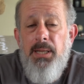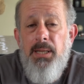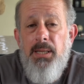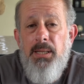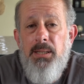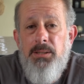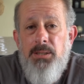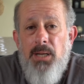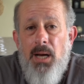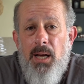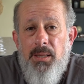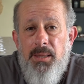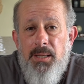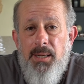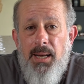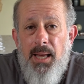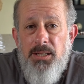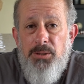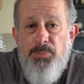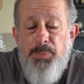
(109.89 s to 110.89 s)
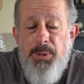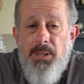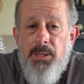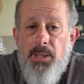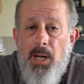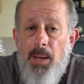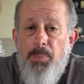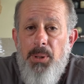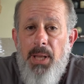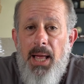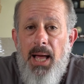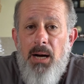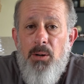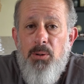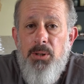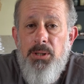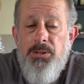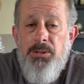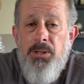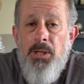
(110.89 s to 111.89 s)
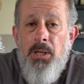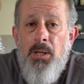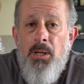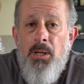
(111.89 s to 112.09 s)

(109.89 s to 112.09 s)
And Jonathan and I spent a couple hours